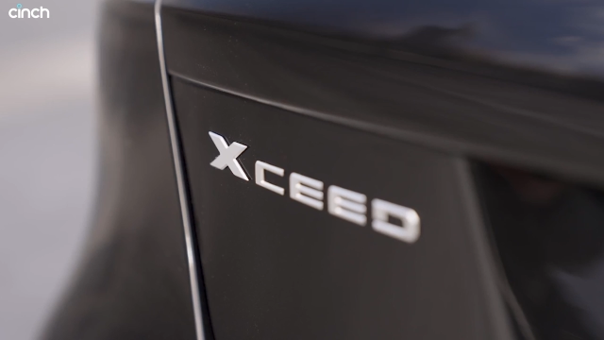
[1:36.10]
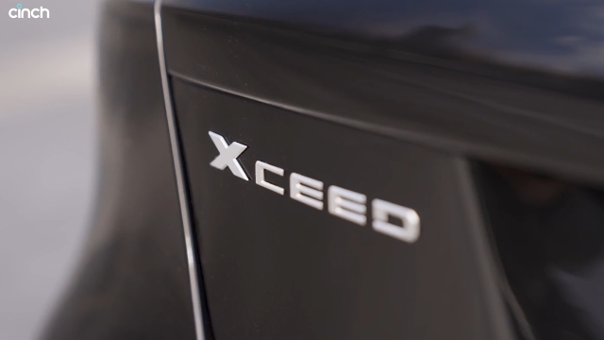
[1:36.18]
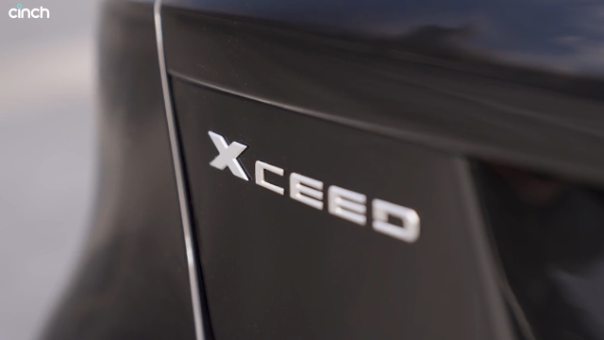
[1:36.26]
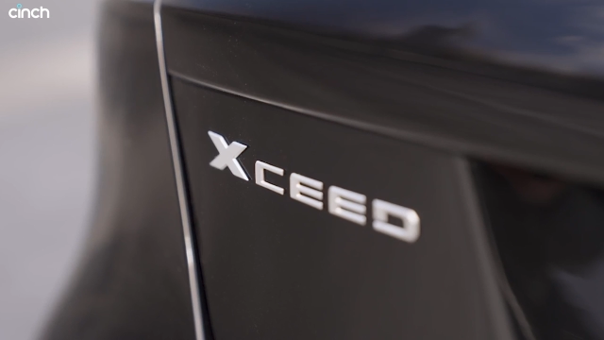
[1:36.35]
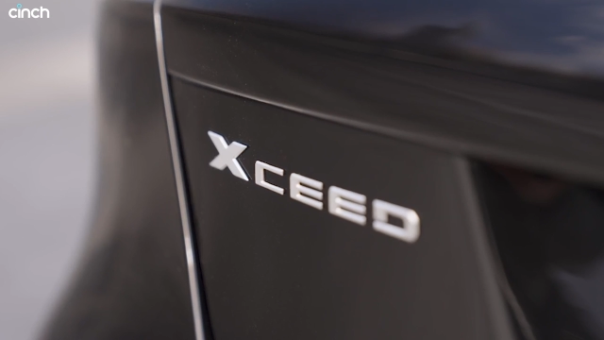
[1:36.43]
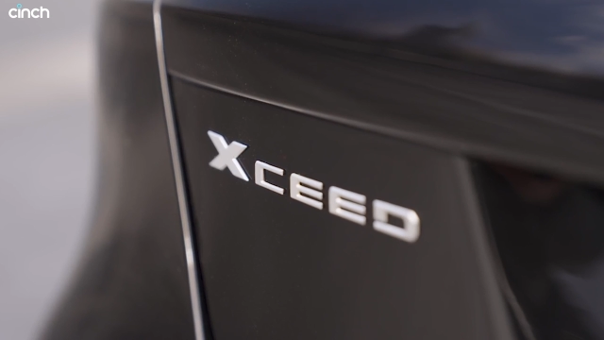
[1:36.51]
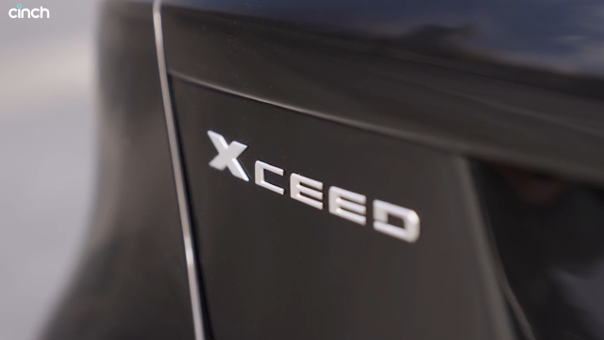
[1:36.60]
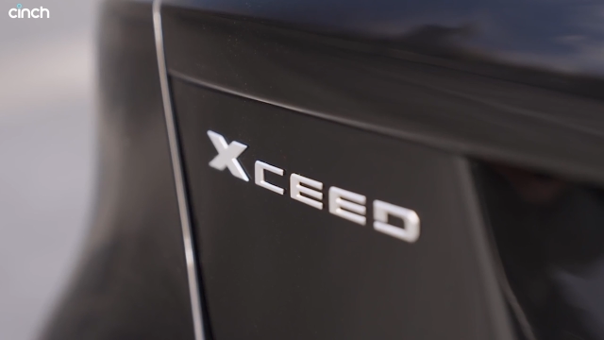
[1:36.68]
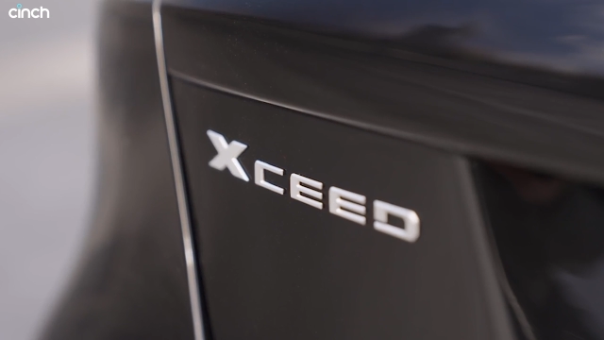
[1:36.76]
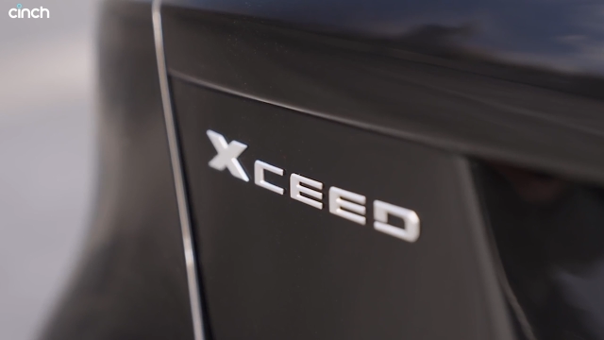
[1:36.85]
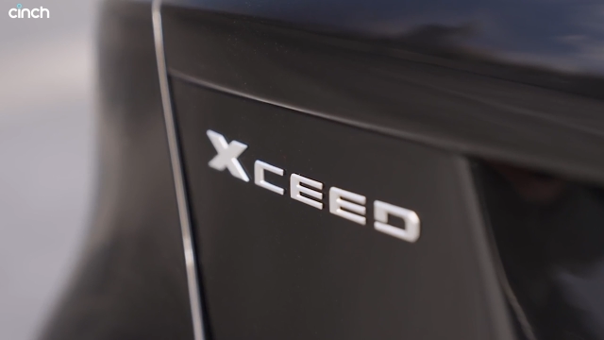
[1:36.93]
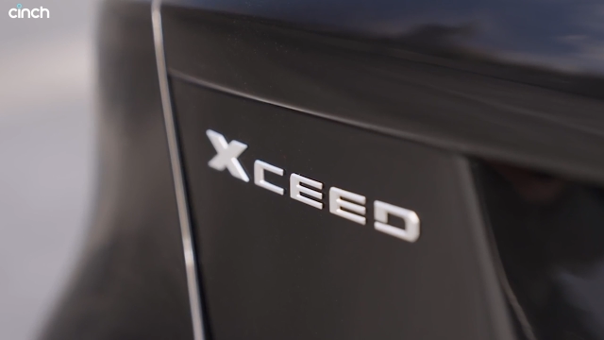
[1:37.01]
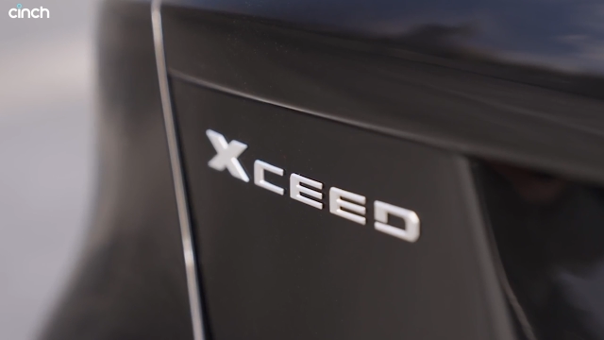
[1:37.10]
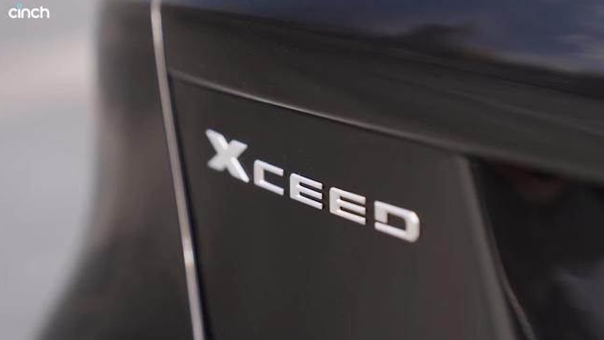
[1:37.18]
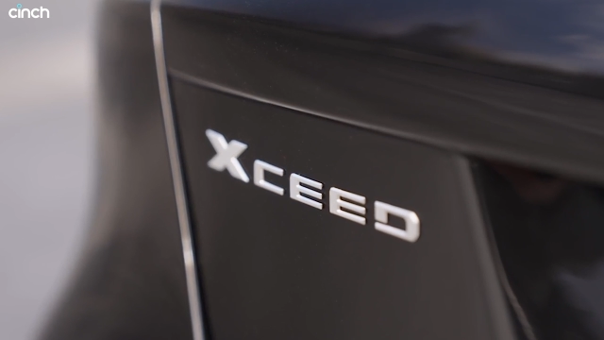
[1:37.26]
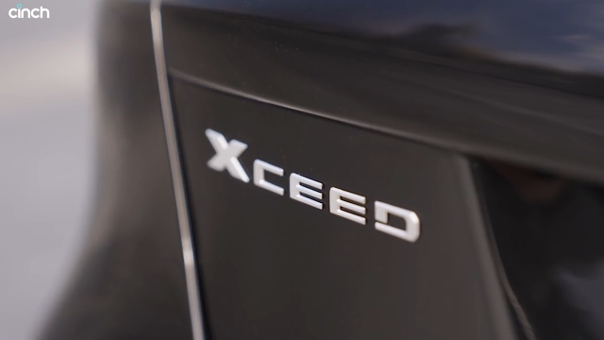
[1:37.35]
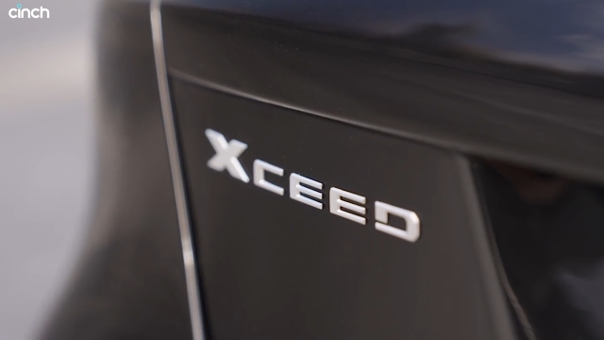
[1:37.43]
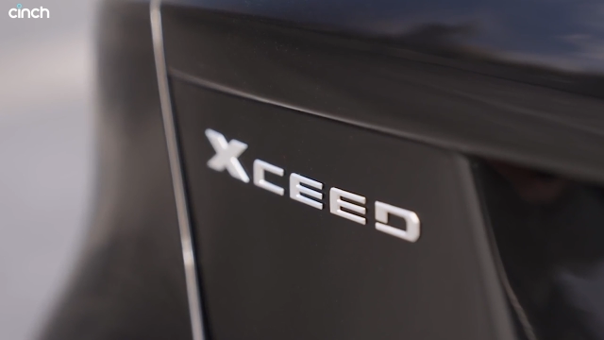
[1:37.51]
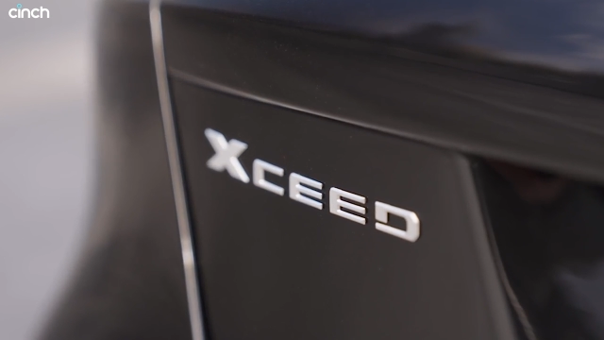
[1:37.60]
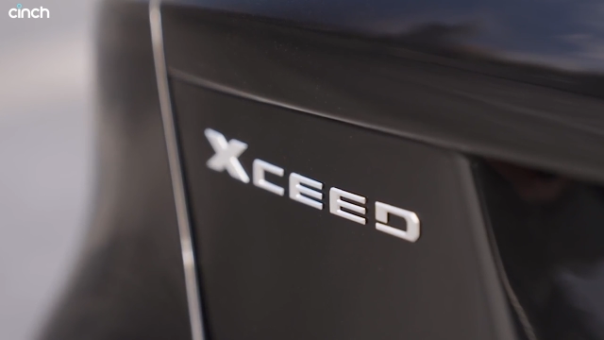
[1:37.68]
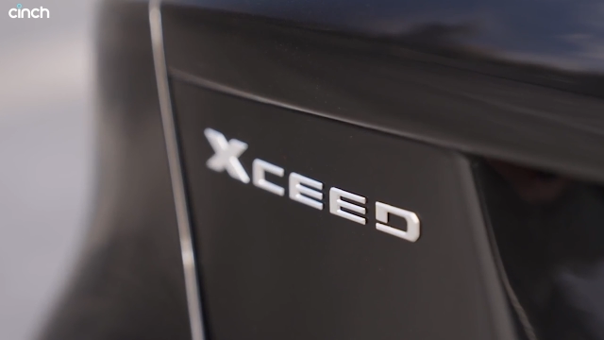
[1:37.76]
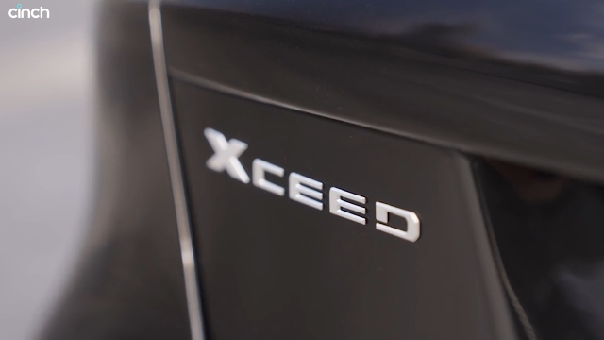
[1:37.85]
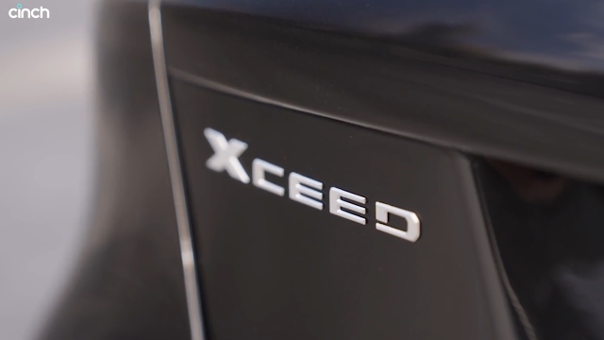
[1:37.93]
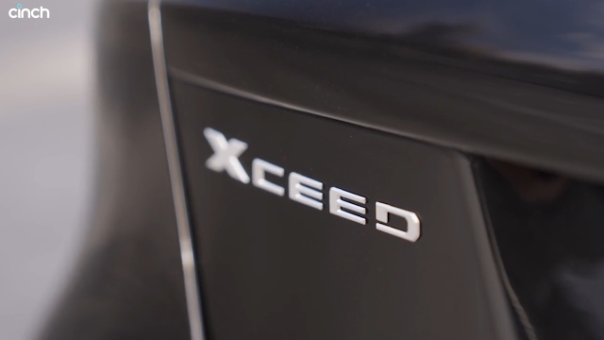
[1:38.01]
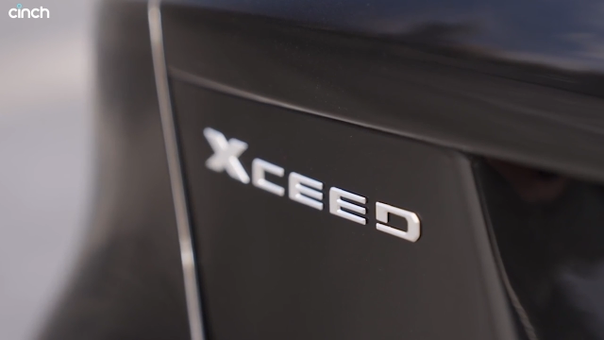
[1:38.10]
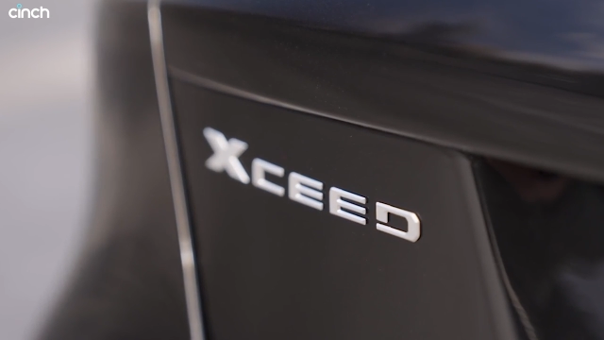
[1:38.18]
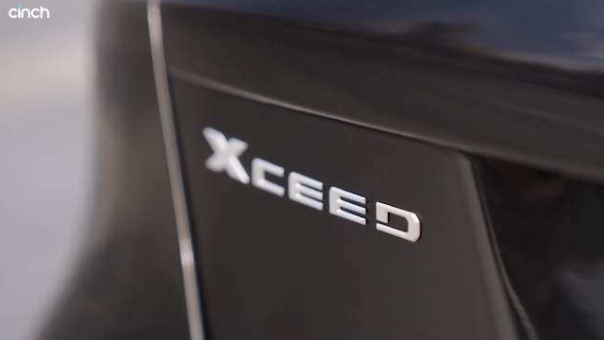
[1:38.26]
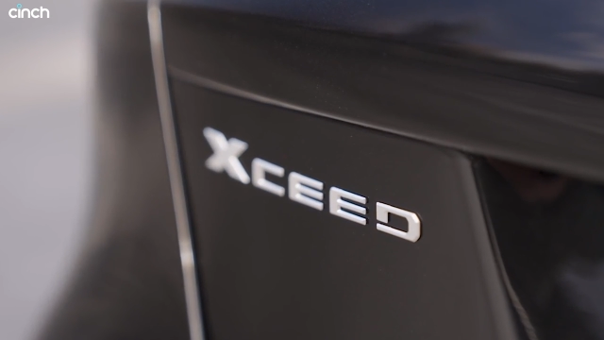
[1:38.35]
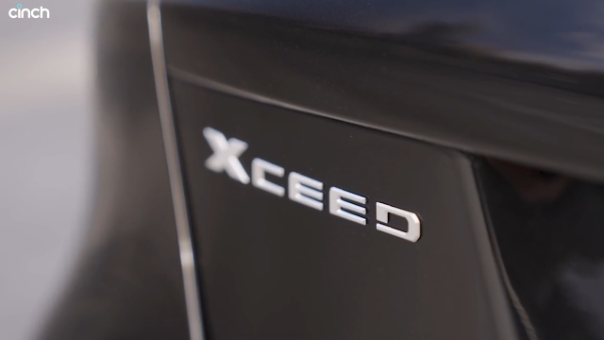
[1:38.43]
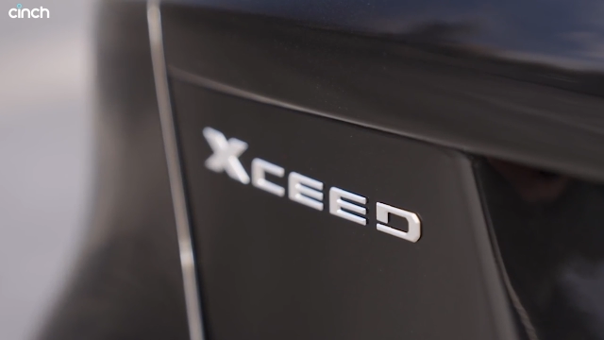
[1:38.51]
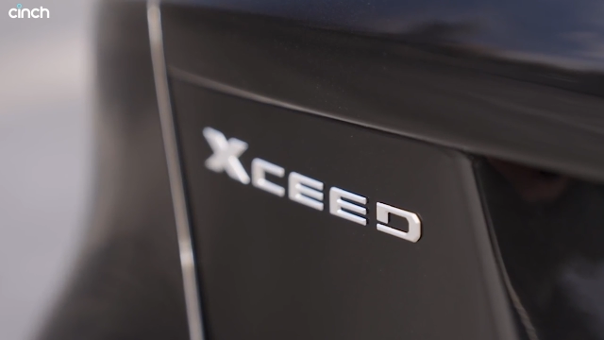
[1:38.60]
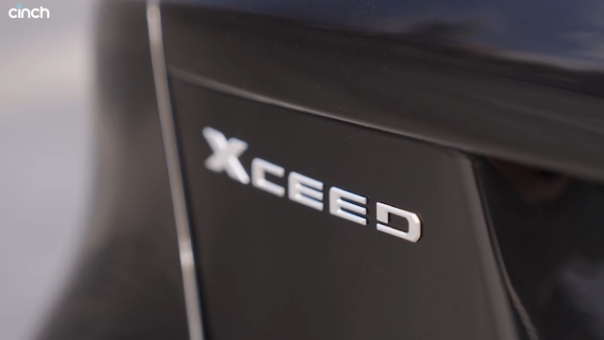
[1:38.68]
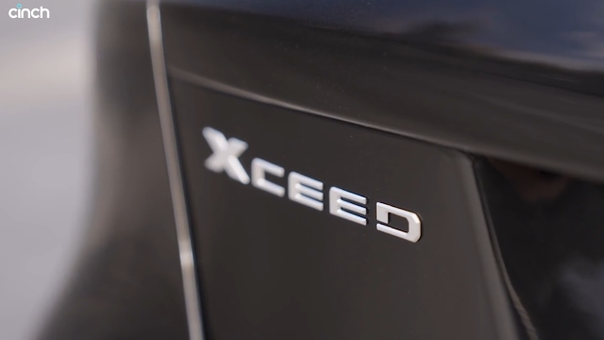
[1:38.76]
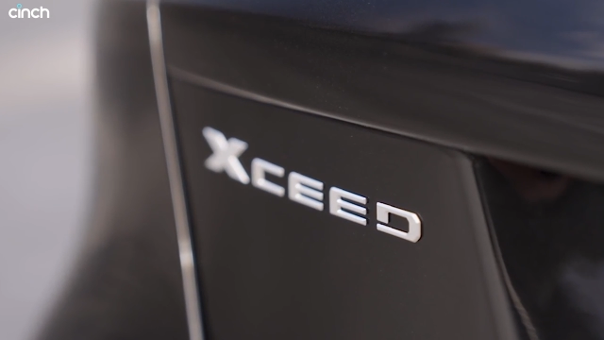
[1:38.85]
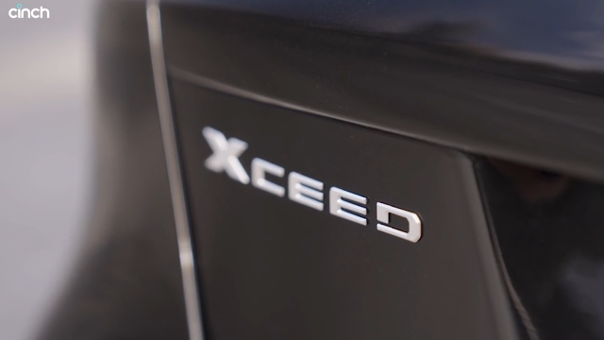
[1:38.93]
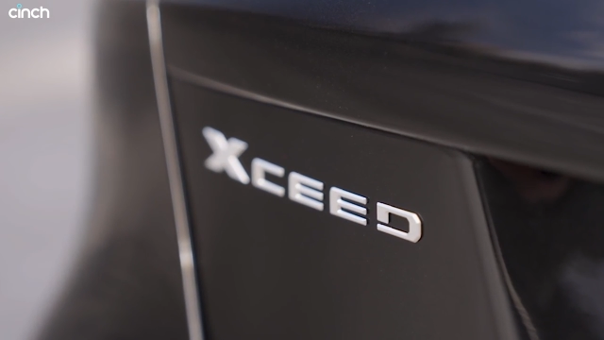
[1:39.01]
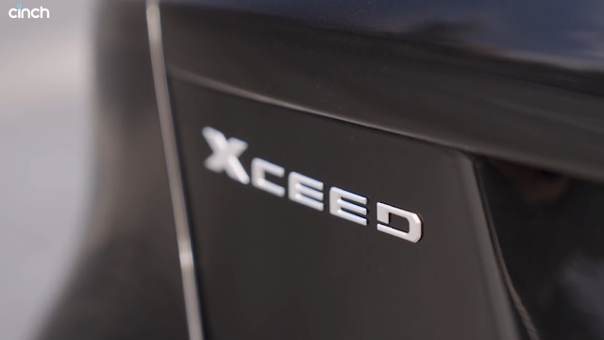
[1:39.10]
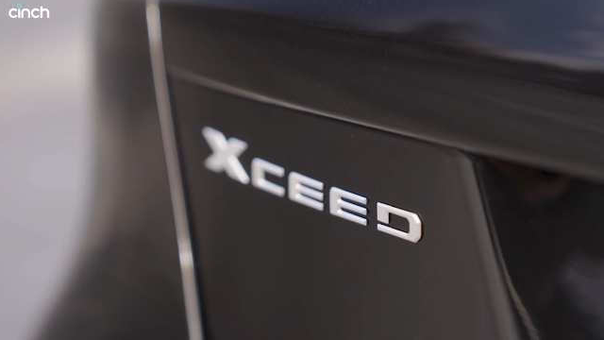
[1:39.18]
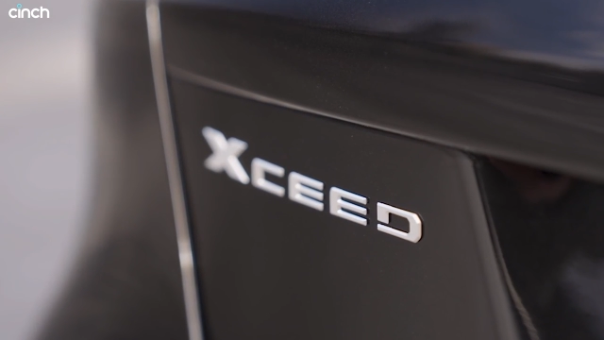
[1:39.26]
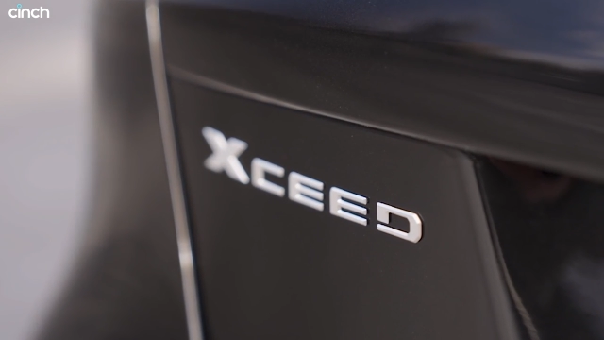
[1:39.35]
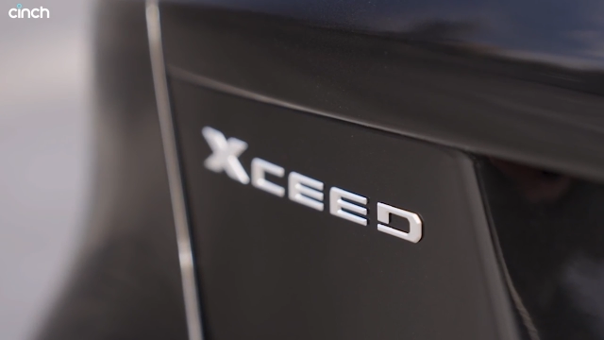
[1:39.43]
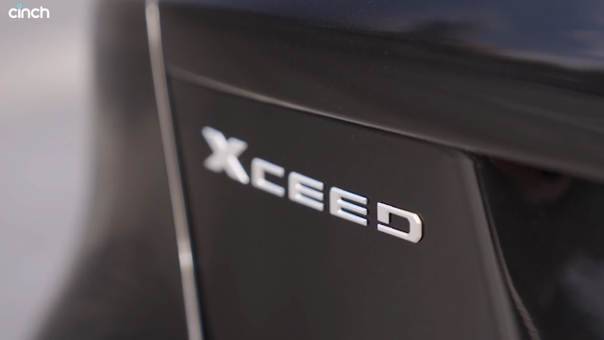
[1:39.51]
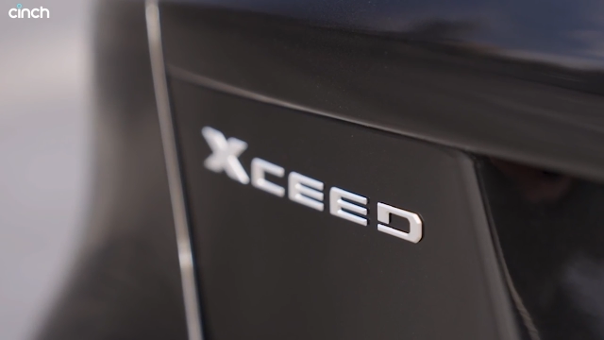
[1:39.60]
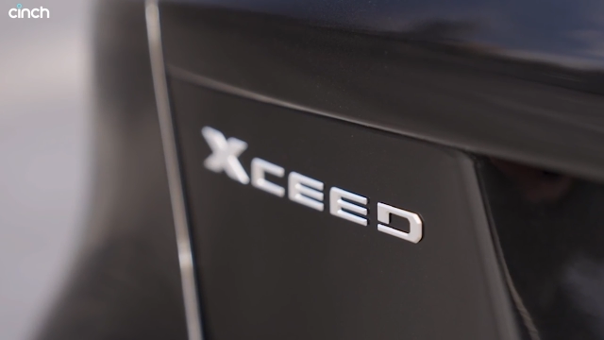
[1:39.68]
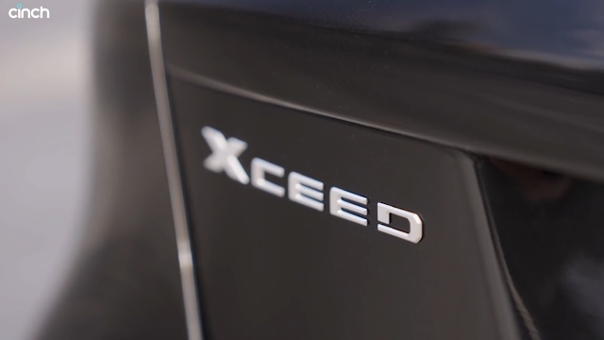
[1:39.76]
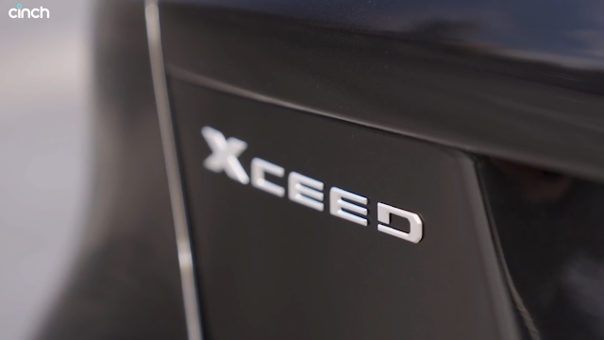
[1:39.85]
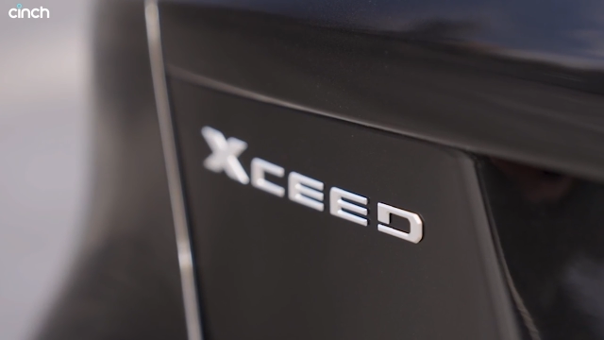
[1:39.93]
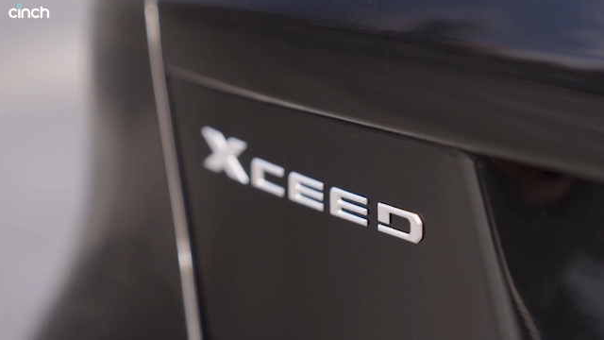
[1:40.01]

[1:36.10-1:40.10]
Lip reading: Nobody's mouth can be seen.